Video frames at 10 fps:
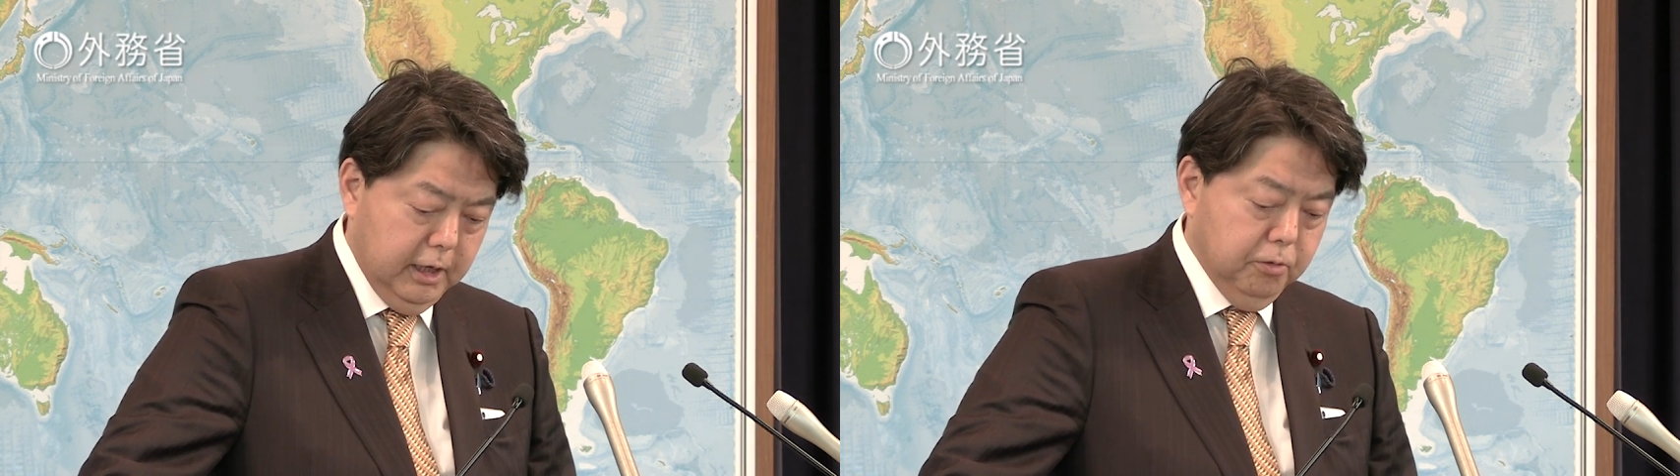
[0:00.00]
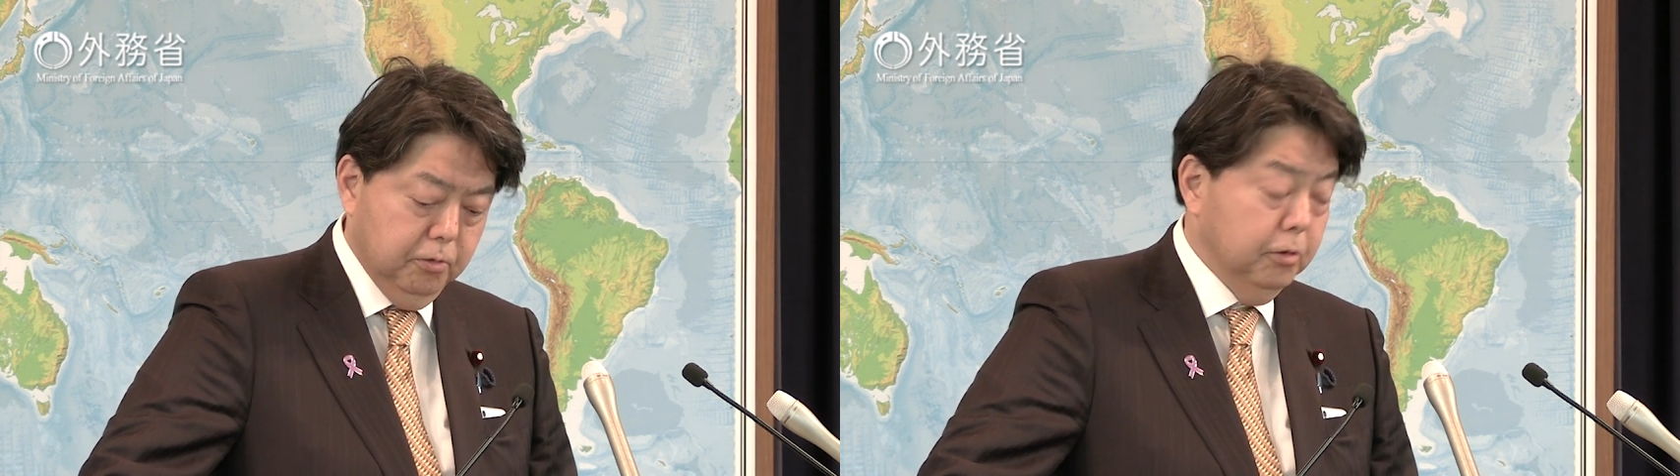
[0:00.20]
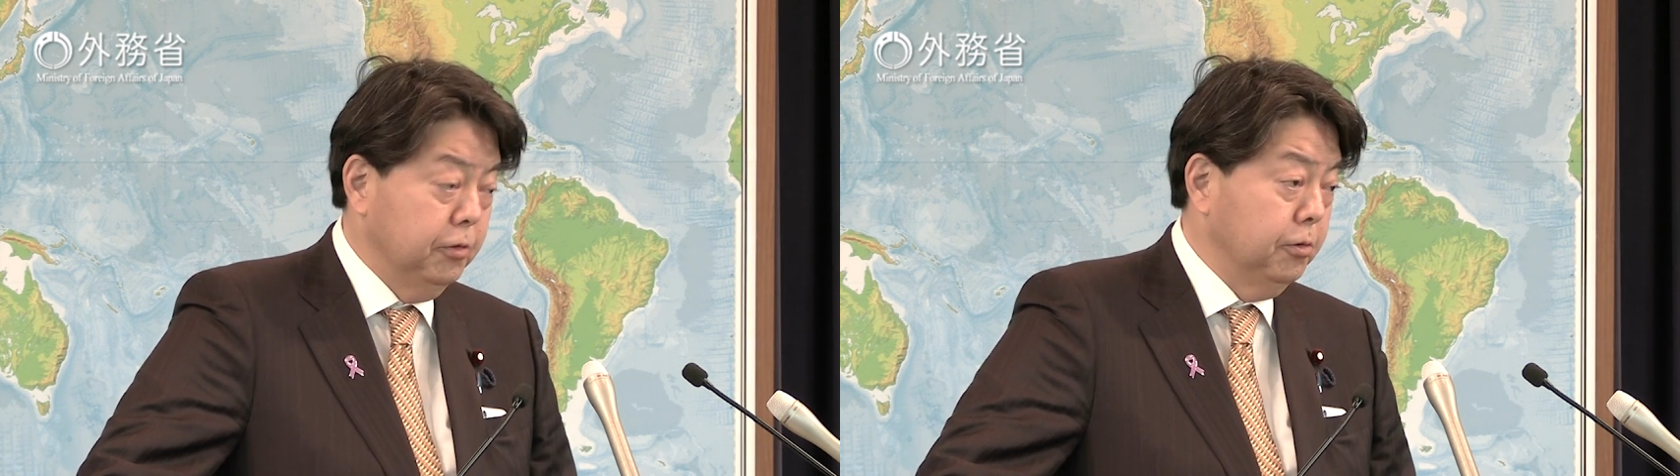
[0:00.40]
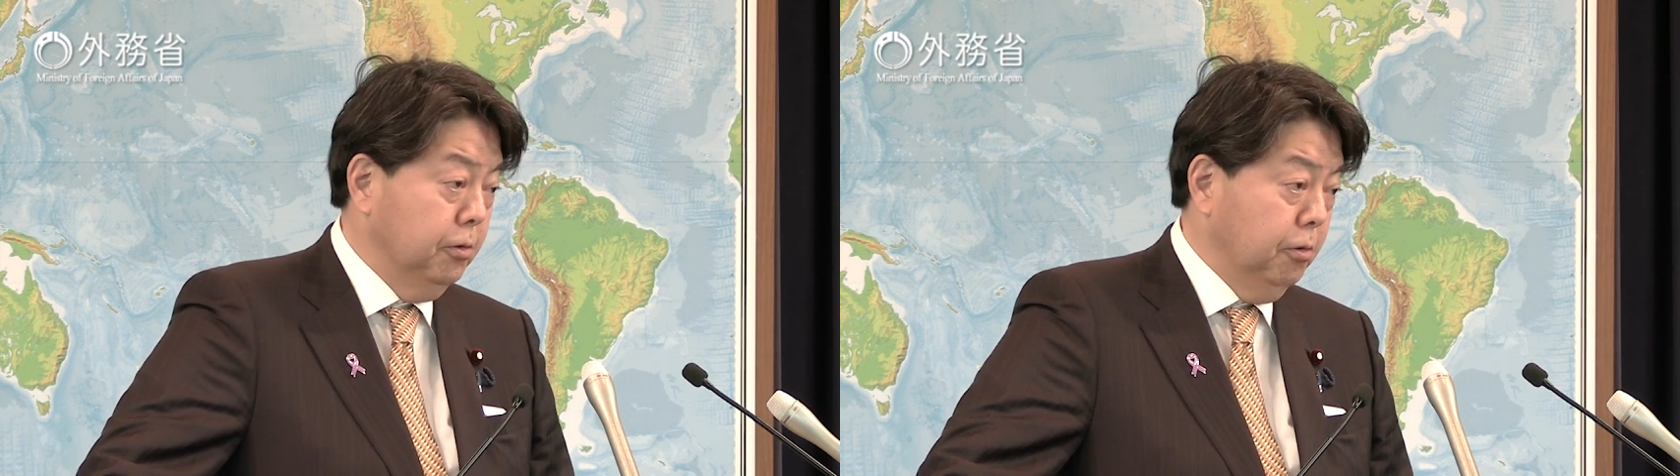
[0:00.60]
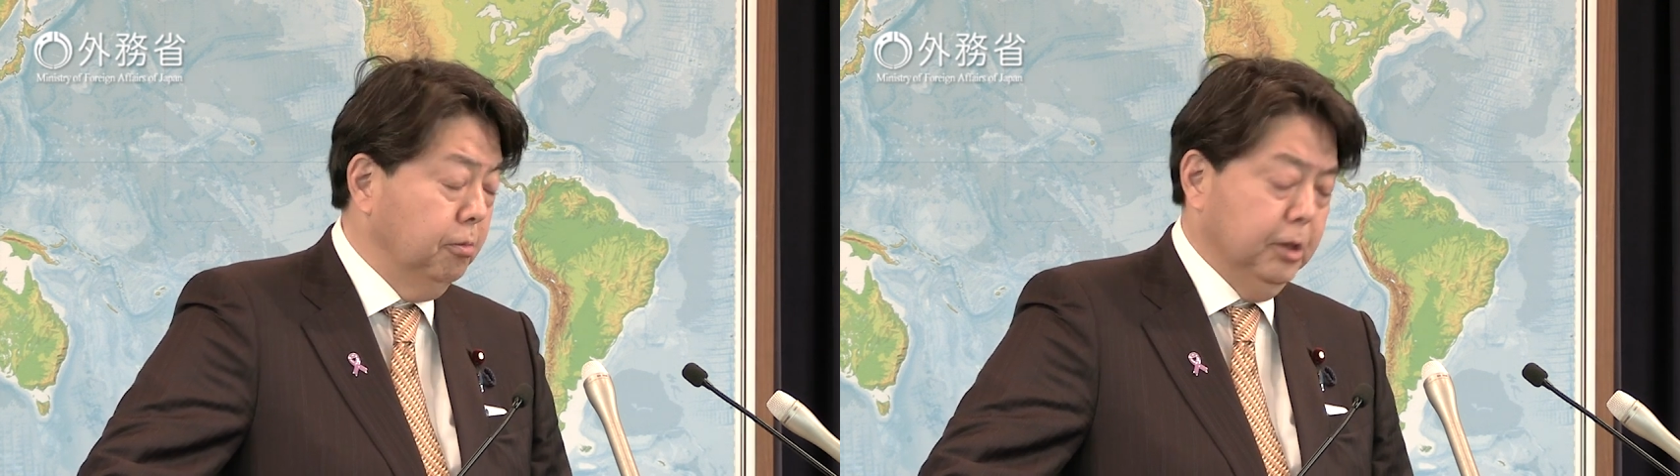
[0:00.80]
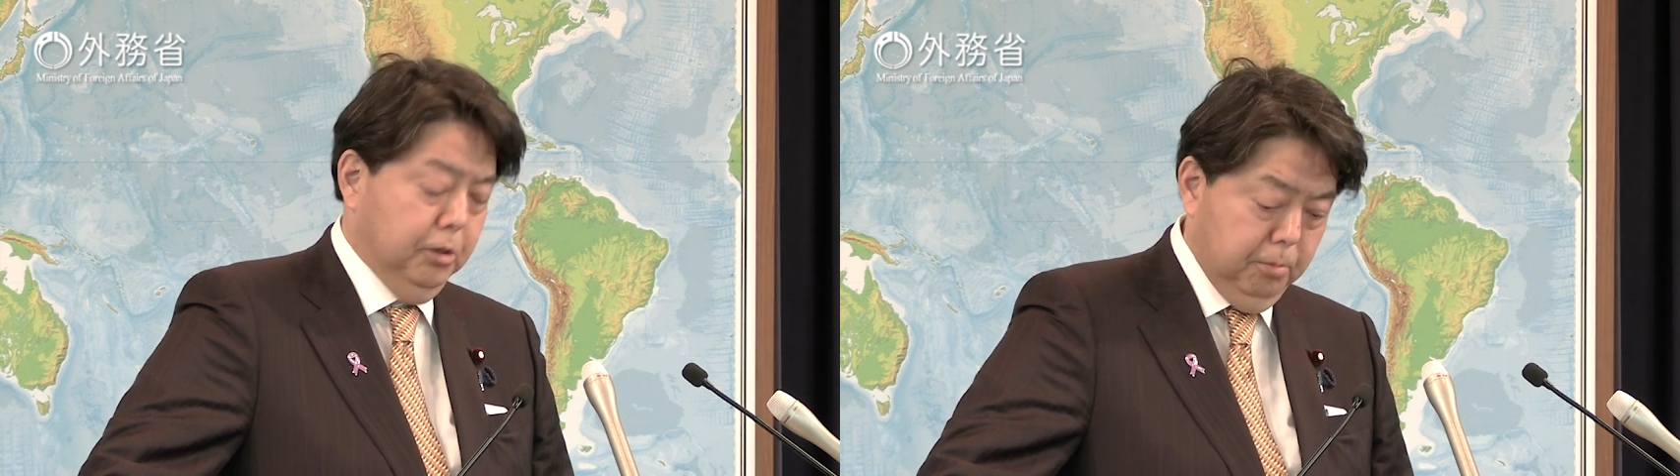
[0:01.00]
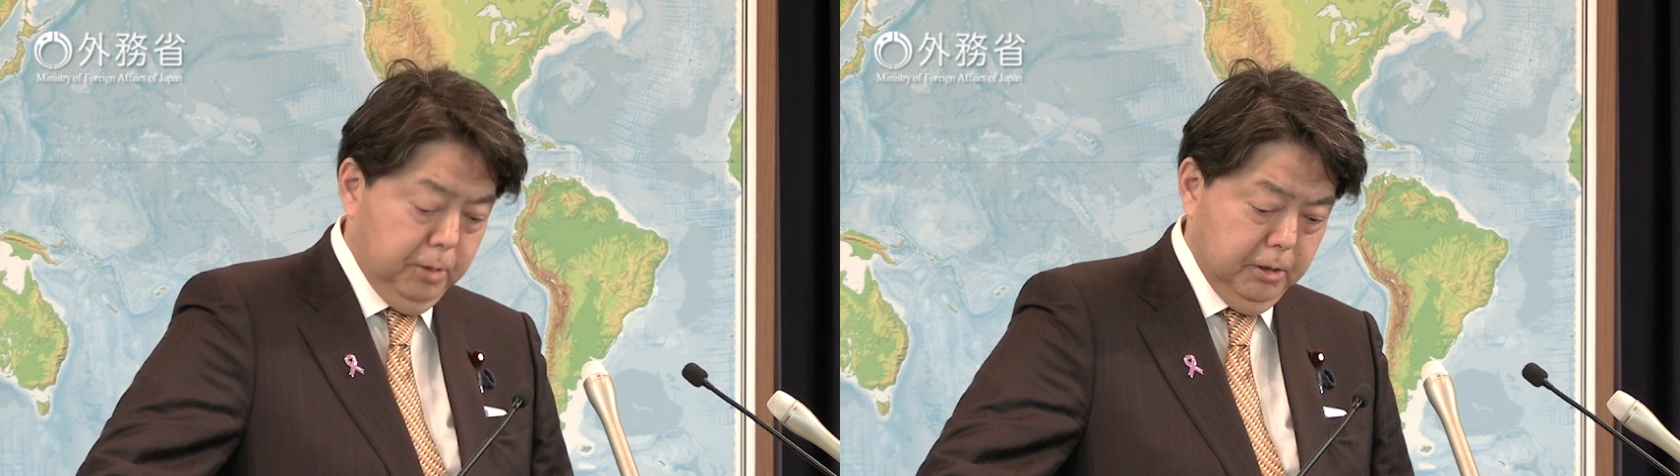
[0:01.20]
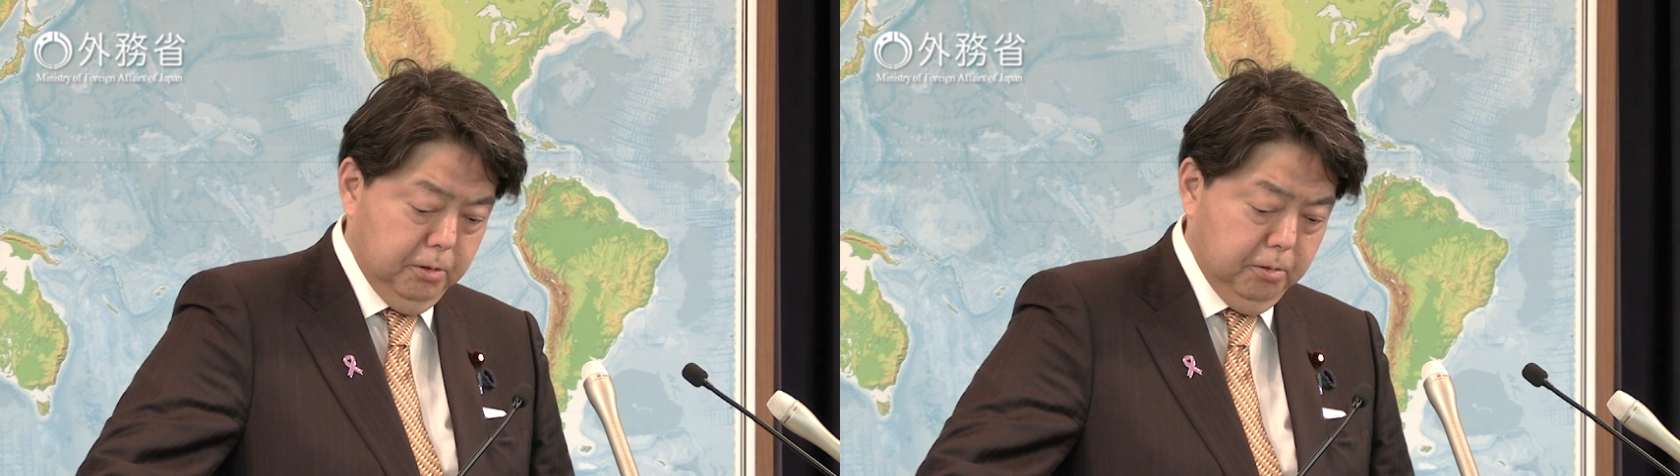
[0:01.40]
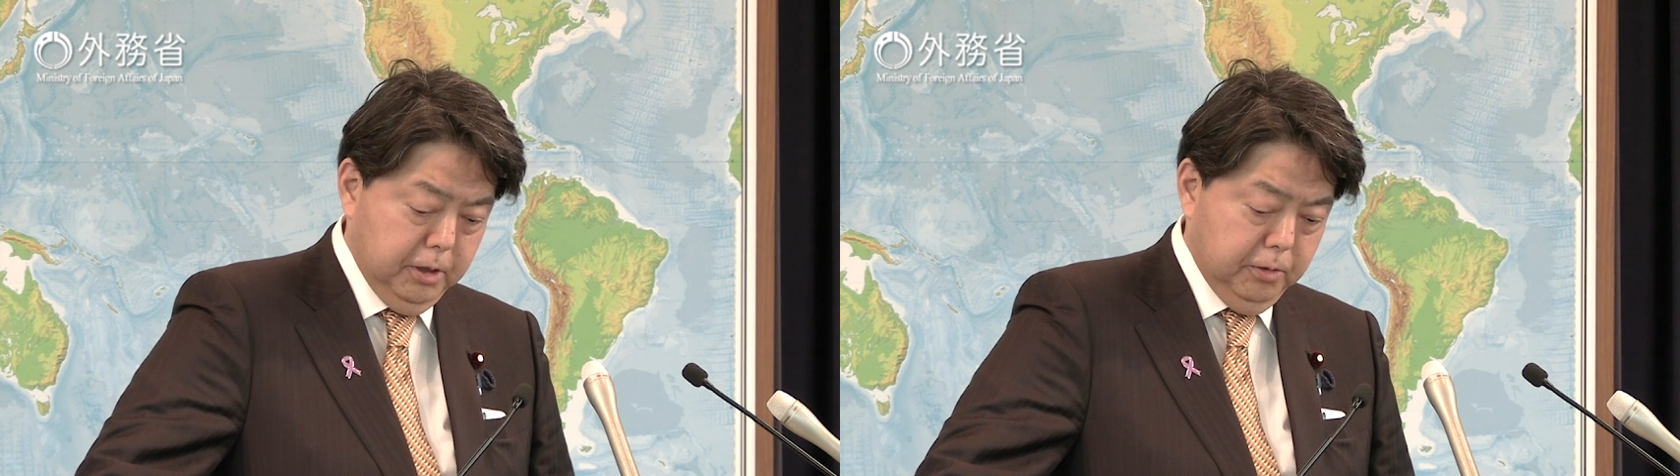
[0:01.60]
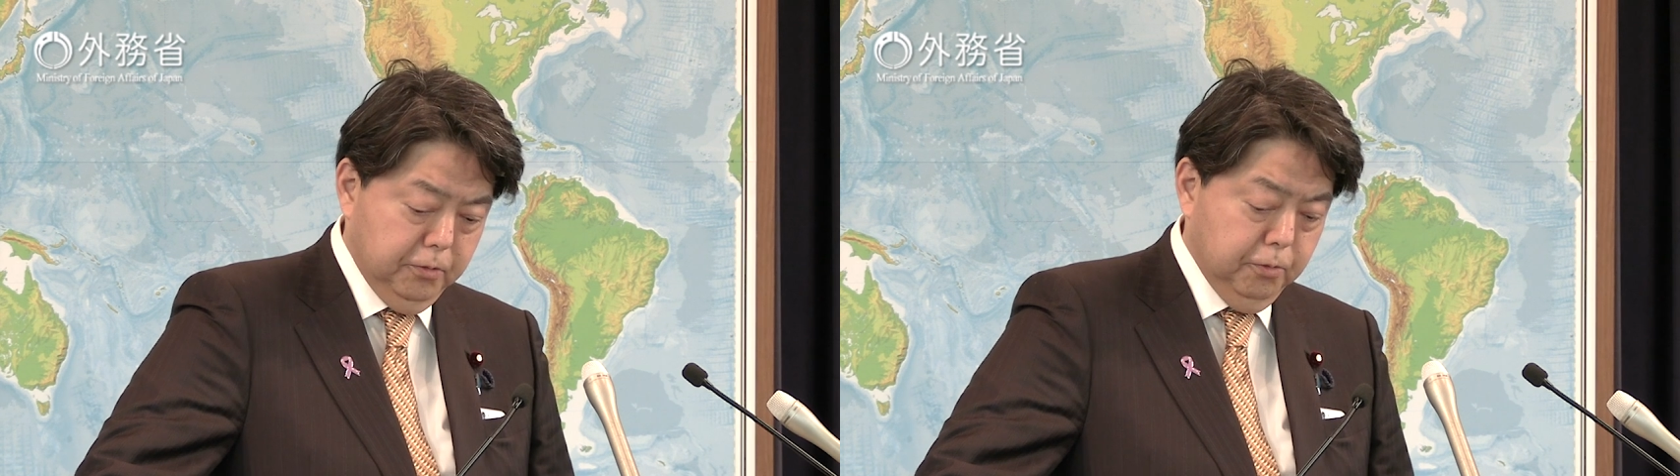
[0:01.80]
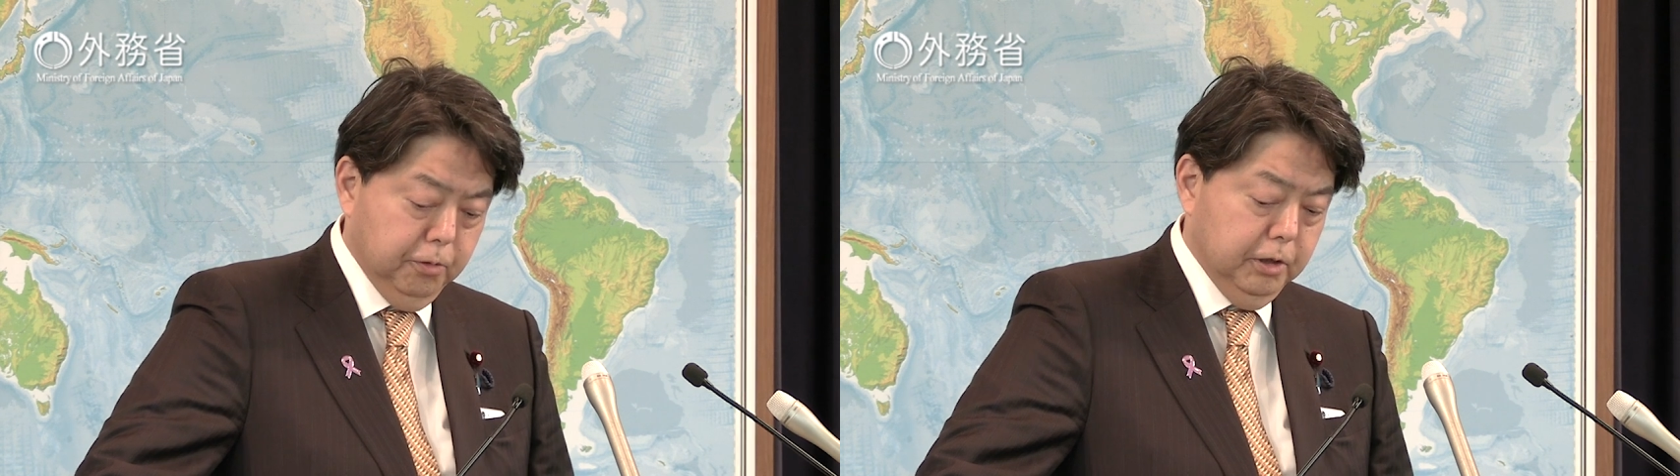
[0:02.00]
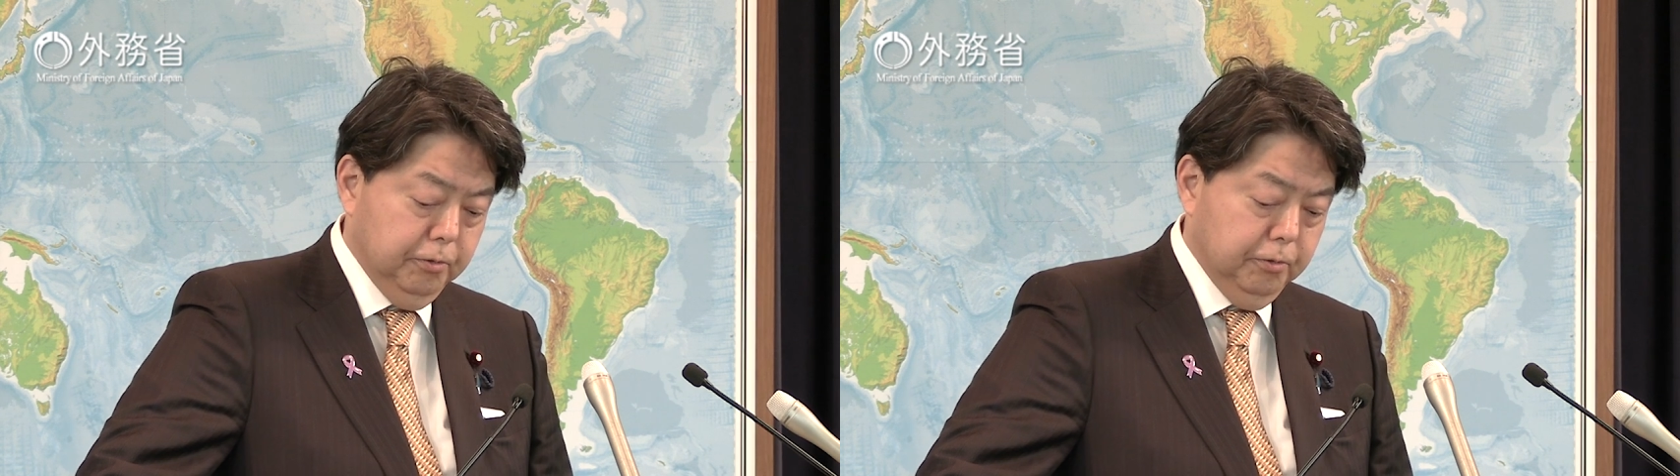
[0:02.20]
initiatives taken by Iran to reduce